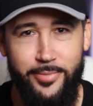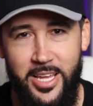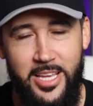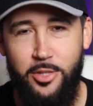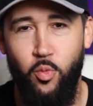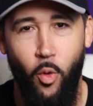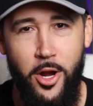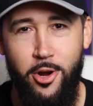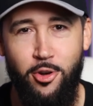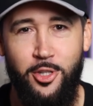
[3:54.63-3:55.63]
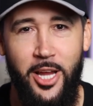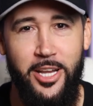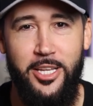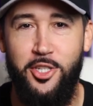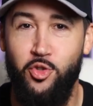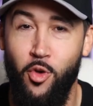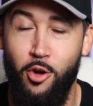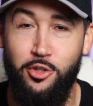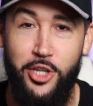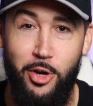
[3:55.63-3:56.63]
these warriors and these
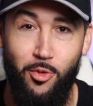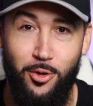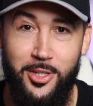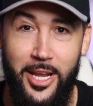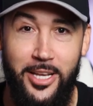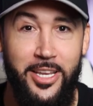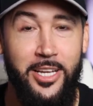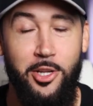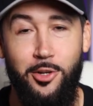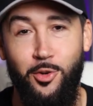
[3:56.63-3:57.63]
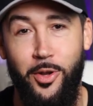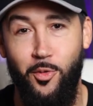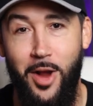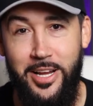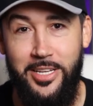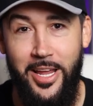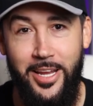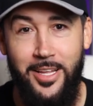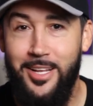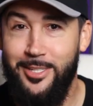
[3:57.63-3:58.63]
strong generals that think they're doing the right thing